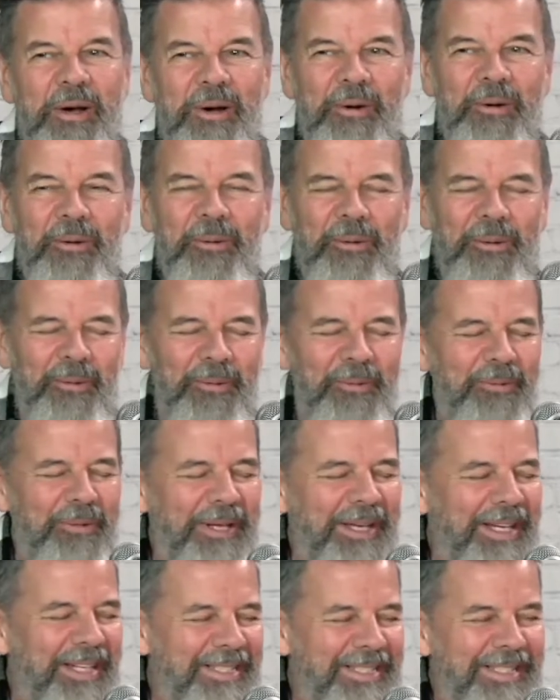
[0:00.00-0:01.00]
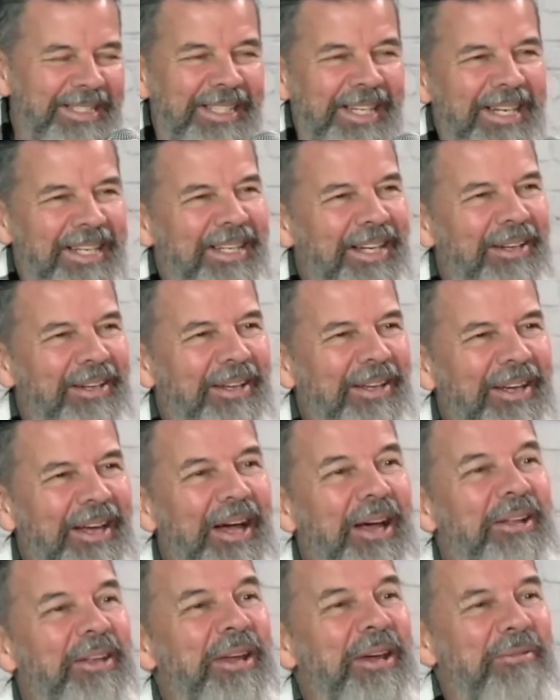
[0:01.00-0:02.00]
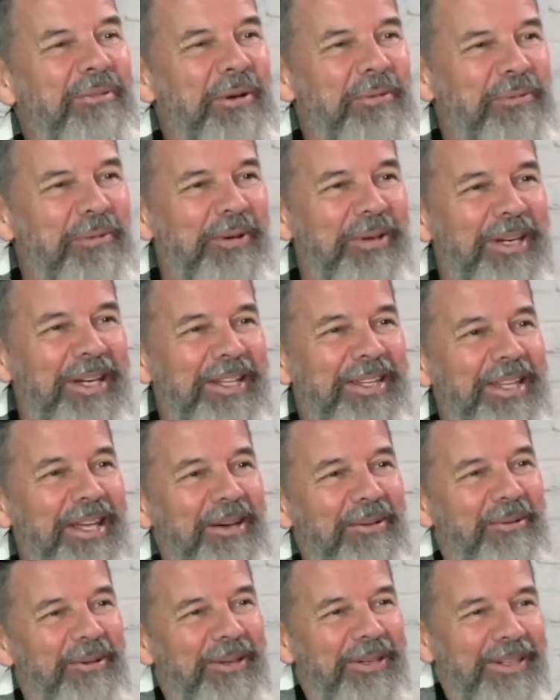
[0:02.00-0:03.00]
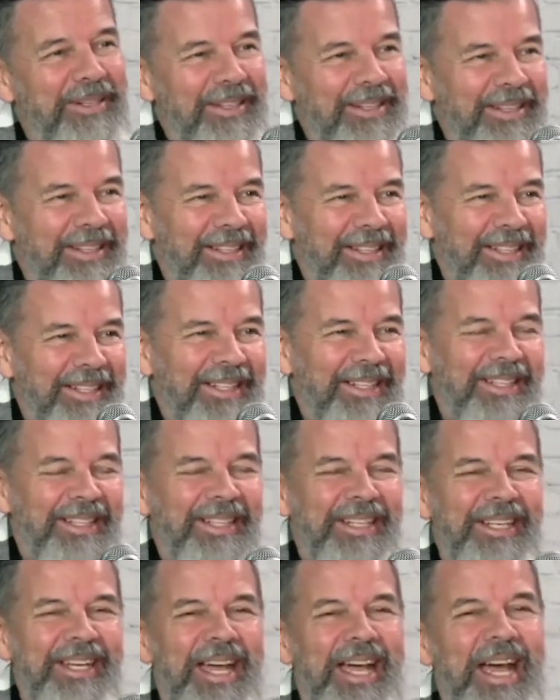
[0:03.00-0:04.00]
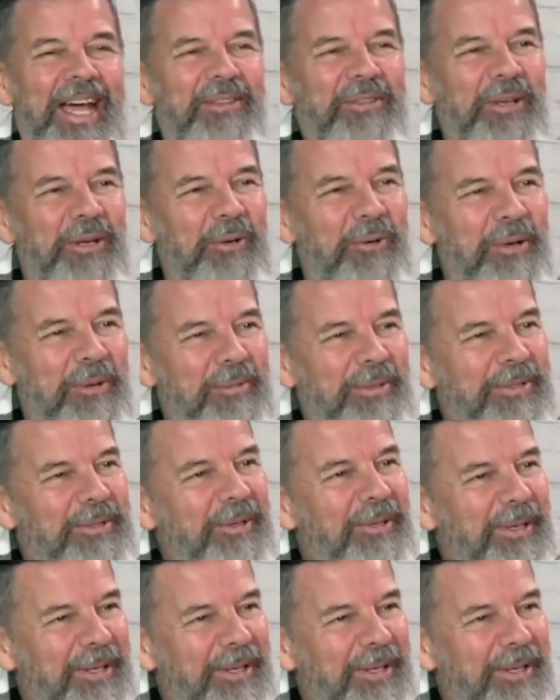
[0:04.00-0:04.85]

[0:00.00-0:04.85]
Oh yes, I'll never forget that one. At the crematorium,